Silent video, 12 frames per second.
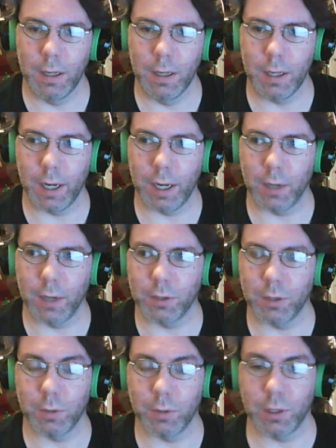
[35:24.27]
And
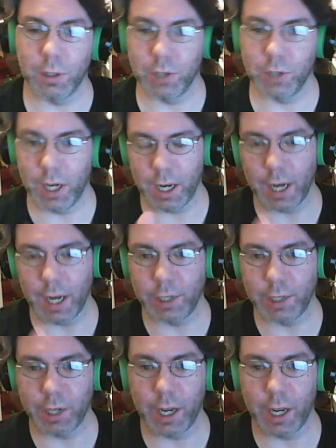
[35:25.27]
also, Jedi Knight,
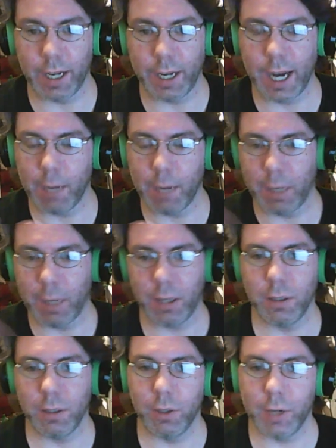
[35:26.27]
Jedi Academy,
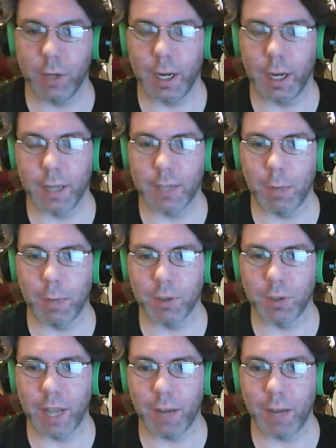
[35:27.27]
you could get a saber
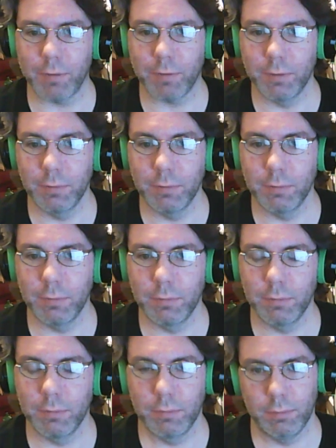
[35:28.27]
staff.
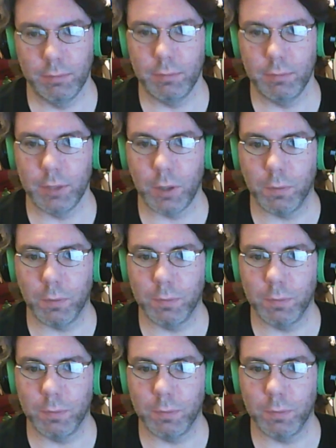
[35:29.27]
So